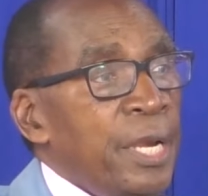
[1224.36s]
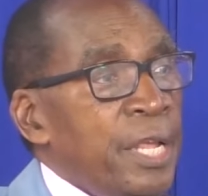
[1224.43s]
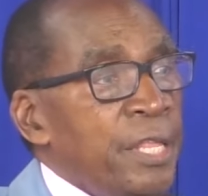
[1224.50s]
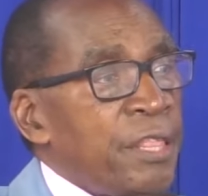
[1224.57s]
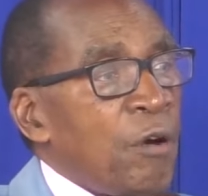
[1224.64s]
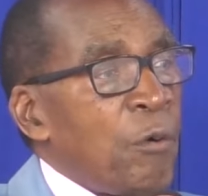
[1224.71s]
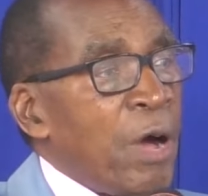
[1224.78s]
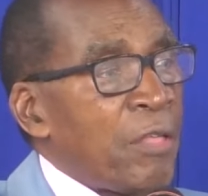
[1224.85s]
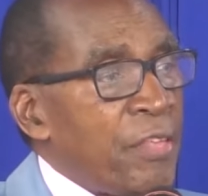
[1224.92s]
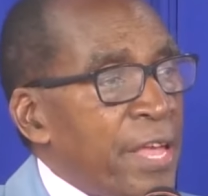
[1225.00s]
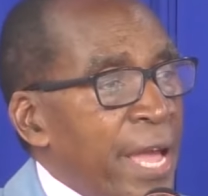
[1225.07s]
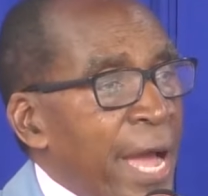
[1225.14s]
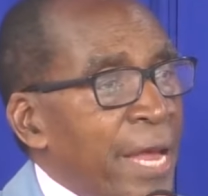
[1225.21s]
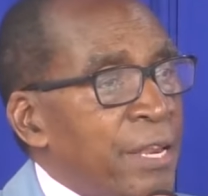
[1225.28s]
neither
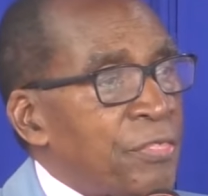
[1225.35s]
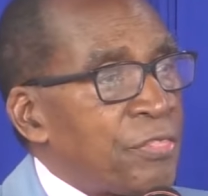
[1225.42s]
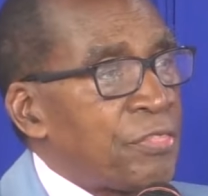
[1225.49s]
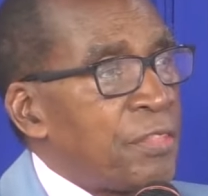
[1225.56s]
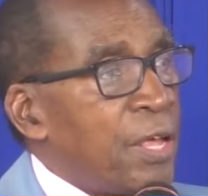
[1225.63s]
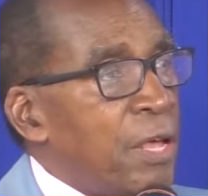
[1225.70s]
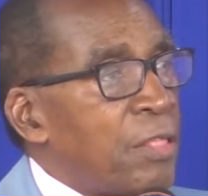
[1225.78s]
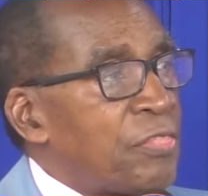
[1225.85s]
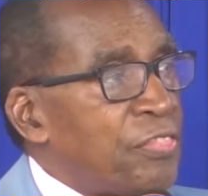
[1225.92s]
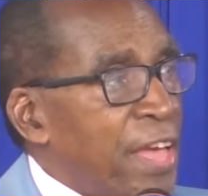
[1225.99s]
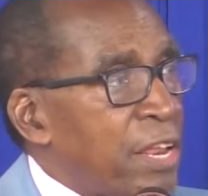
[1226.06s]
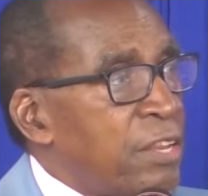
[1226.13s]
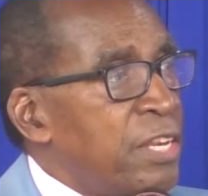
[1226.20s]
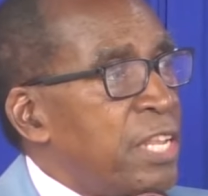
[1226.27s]

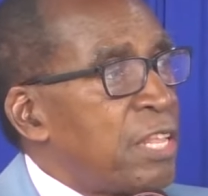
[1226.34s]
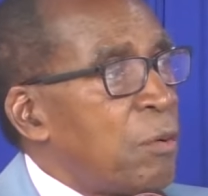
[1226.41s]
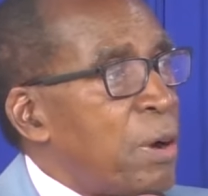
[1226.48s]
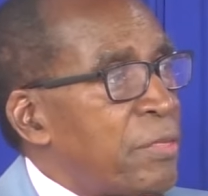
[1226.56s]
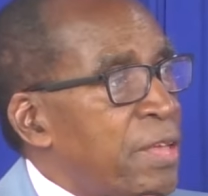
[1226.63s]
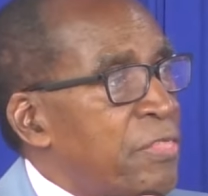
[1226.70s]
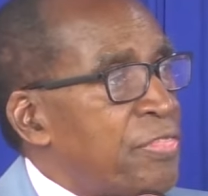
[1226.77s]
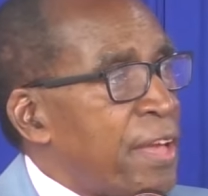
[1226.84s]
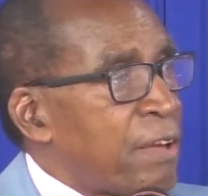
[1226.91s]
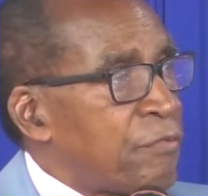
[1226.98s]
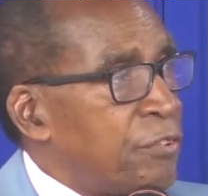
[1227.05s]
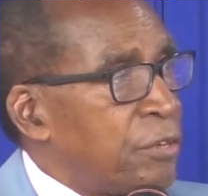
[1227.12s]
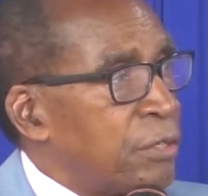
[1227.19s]
were they thankful,